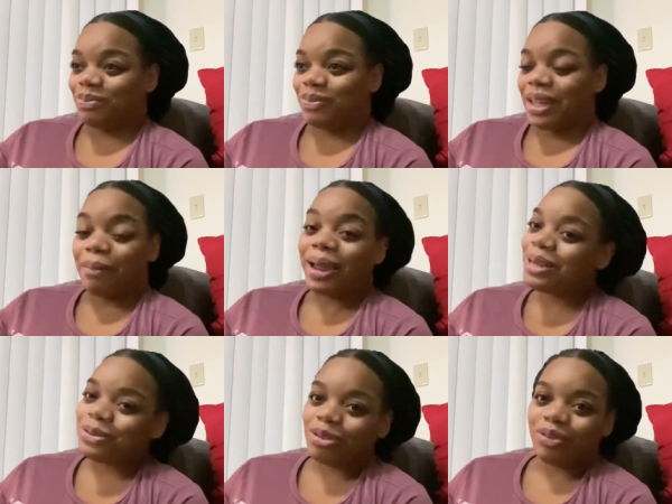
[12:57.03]
I'm not
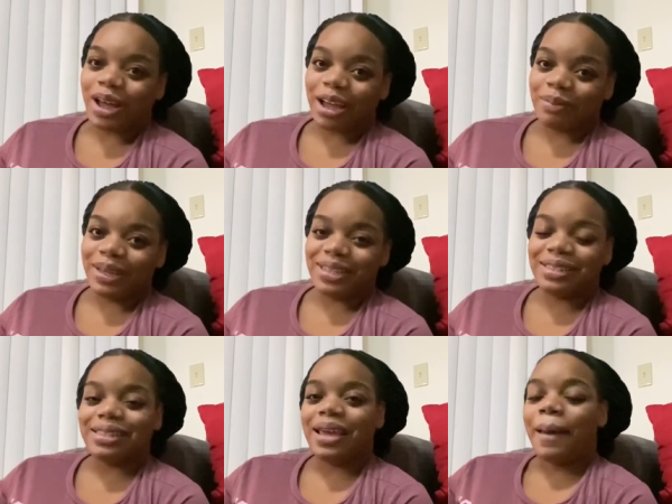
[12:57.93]
doing
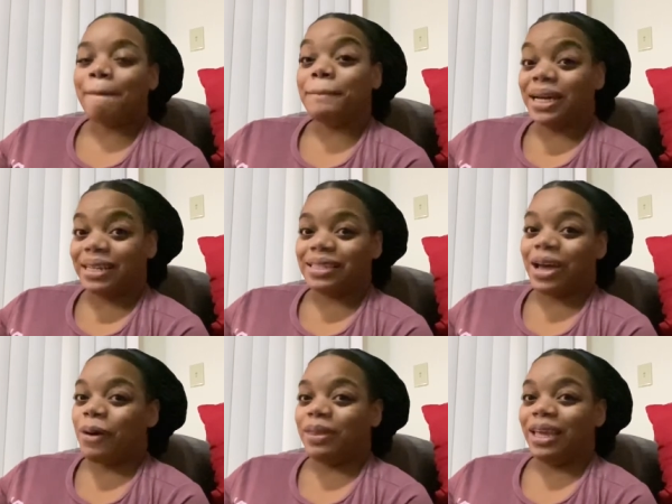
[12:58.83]
Vlogmas, but I
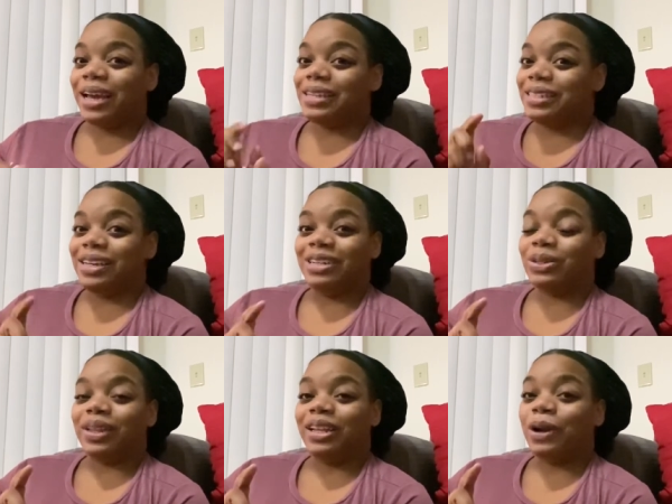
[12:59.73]
hope that you guys did
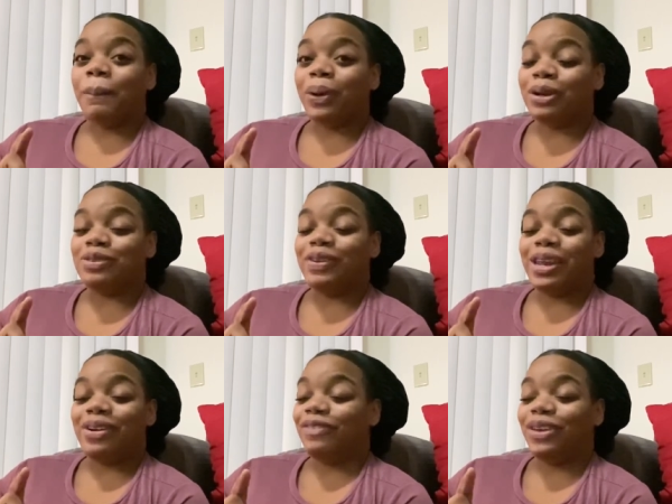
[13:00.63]
enjoy the little bonus
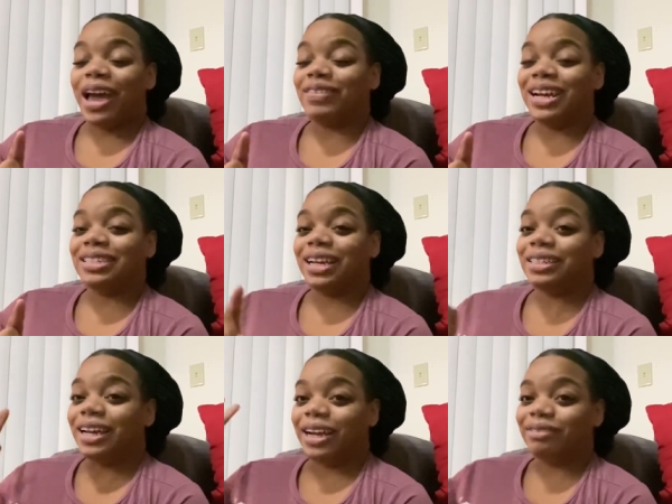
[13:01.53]
video. If you have not checked
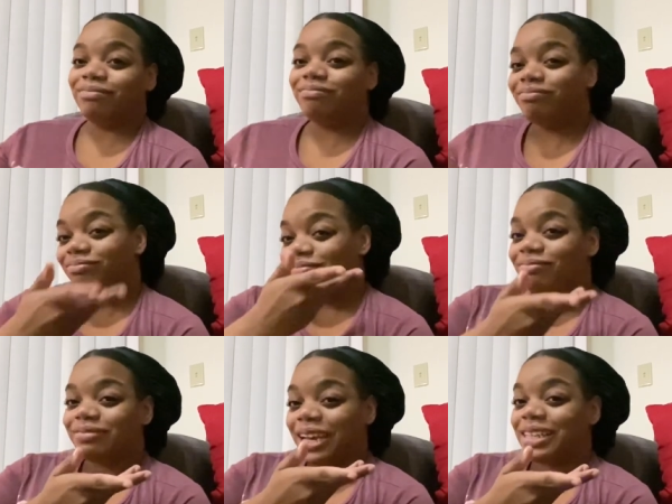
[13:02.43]
it out,
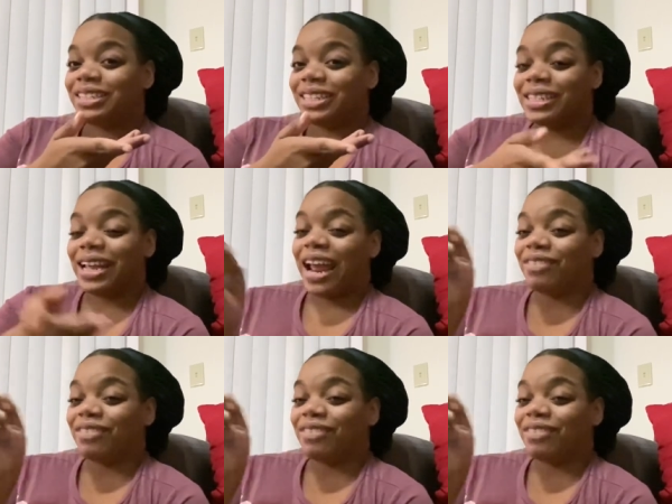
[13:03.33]
I suggest that after